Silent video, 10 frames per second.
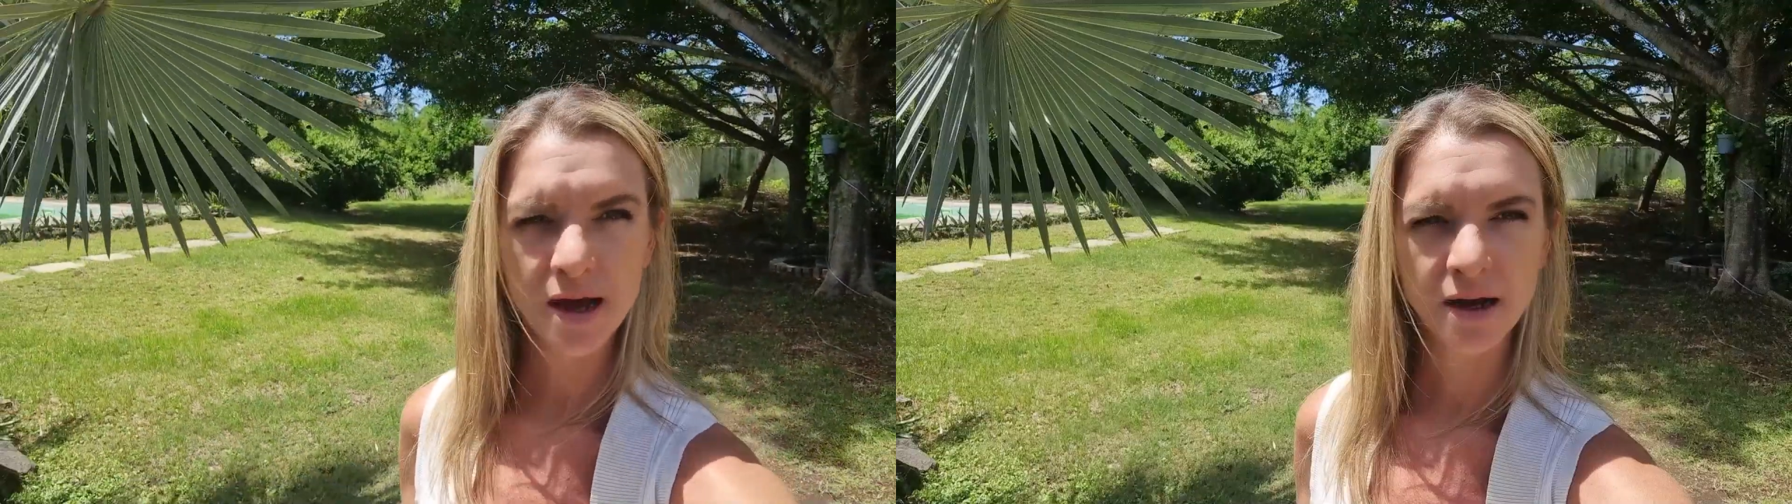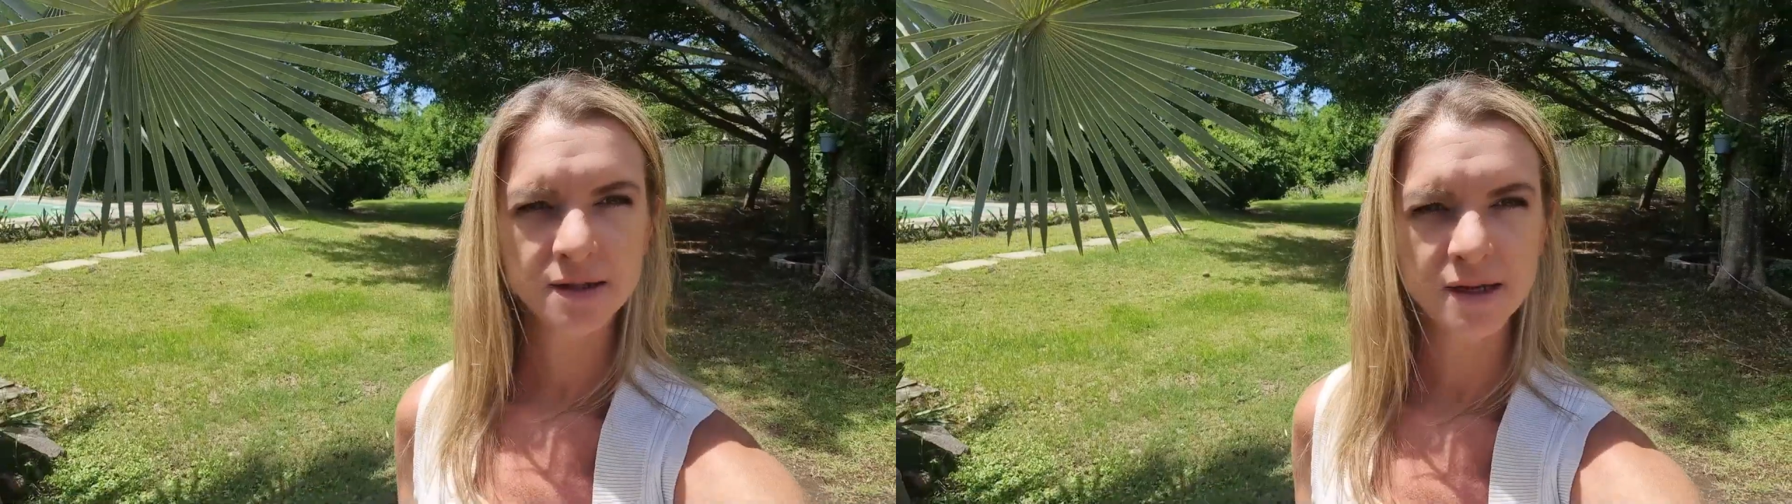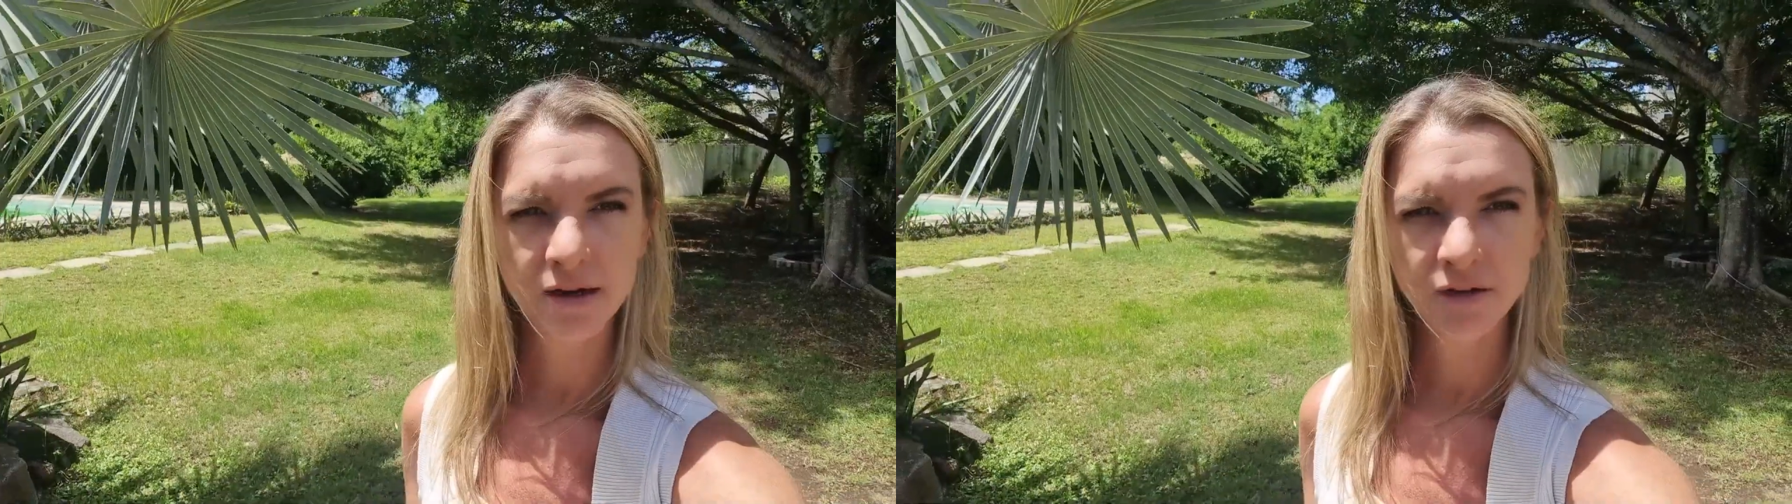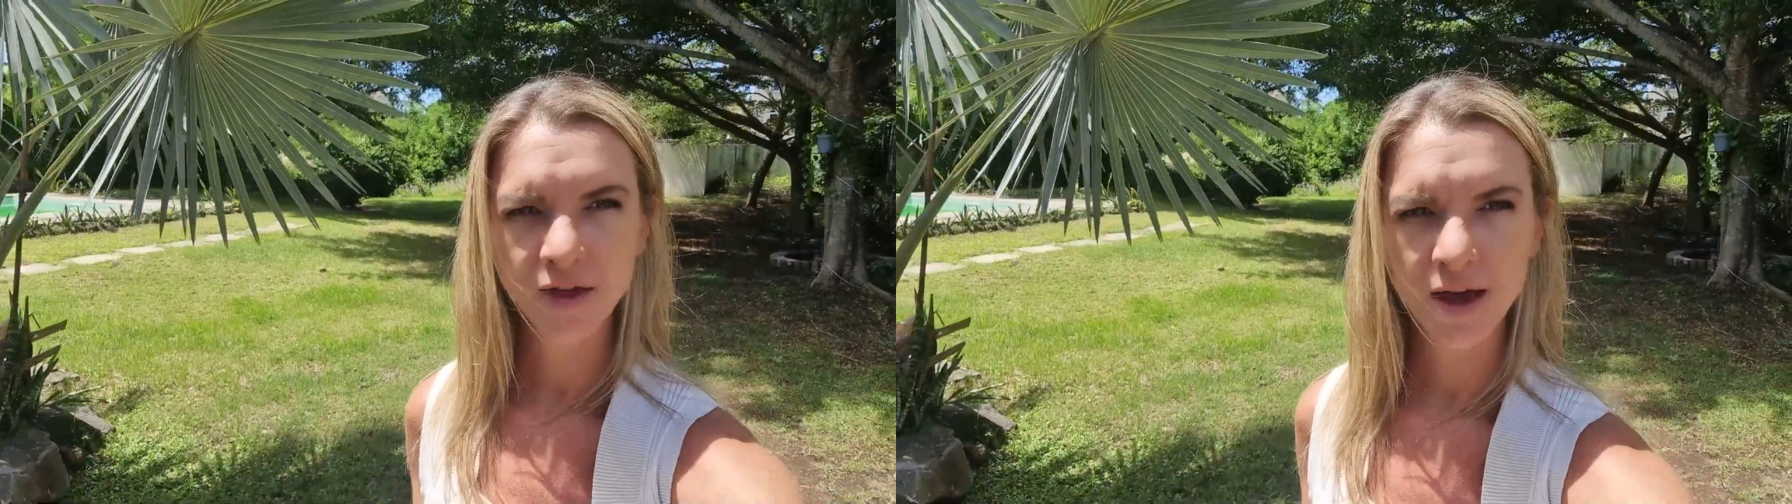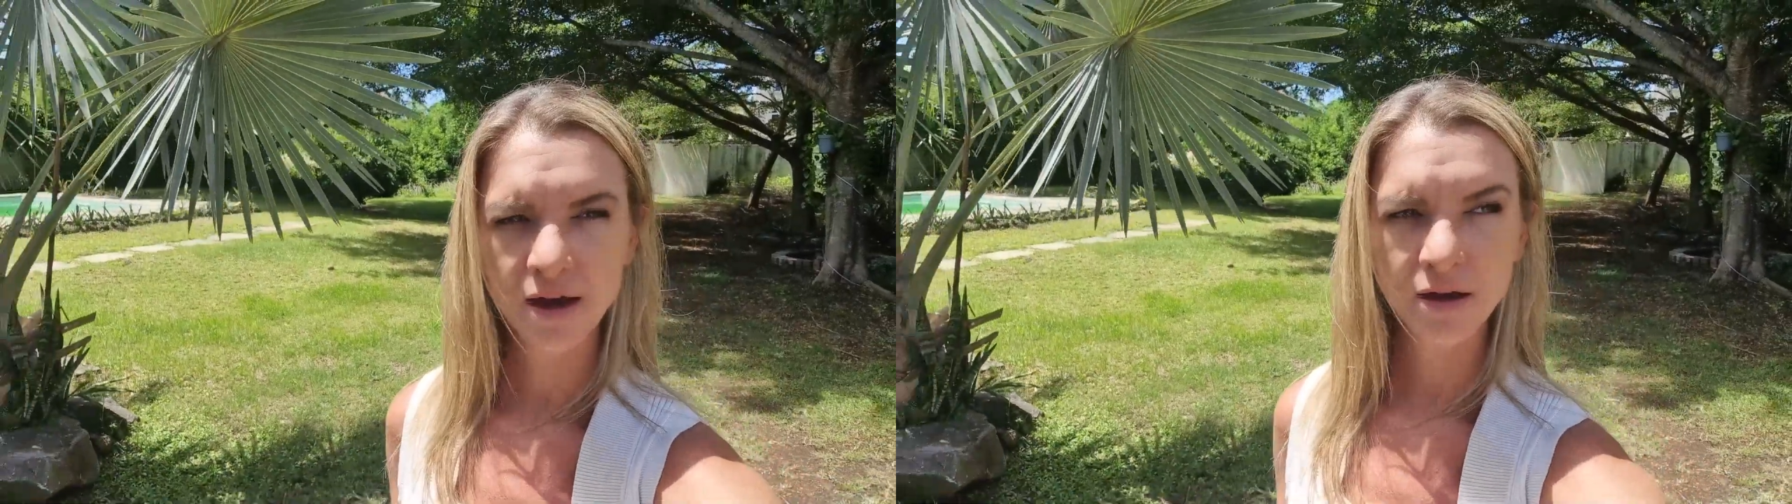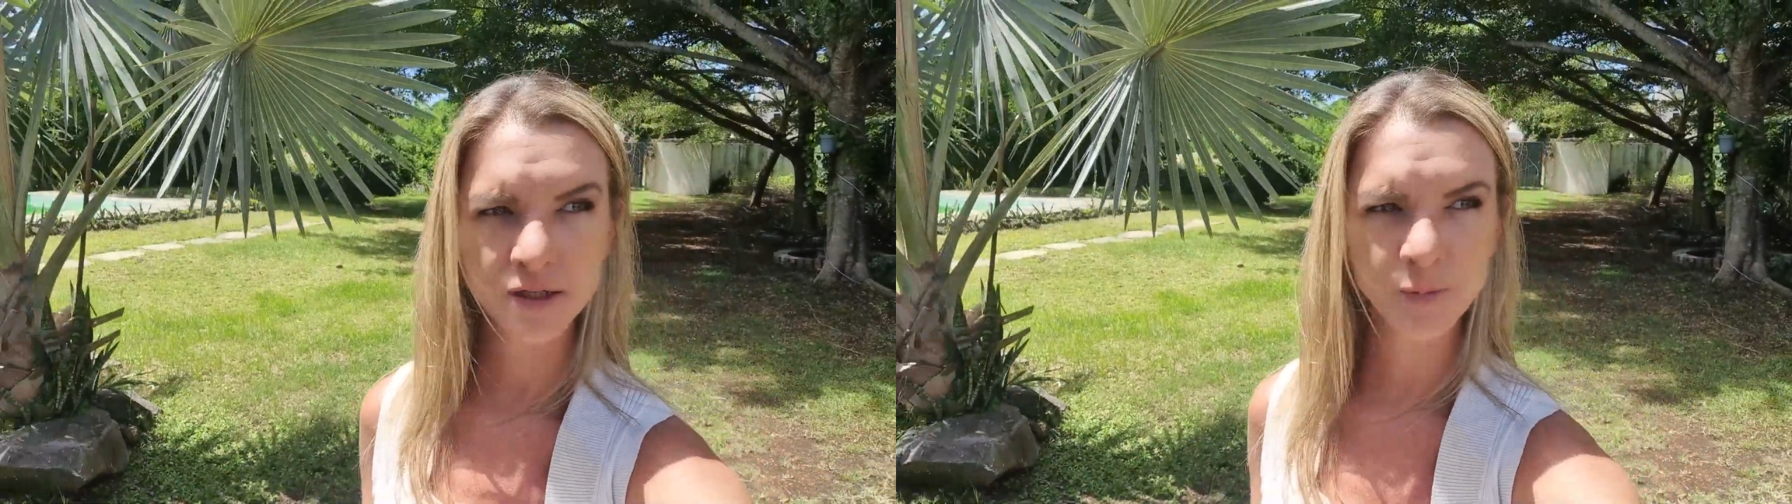outside of the house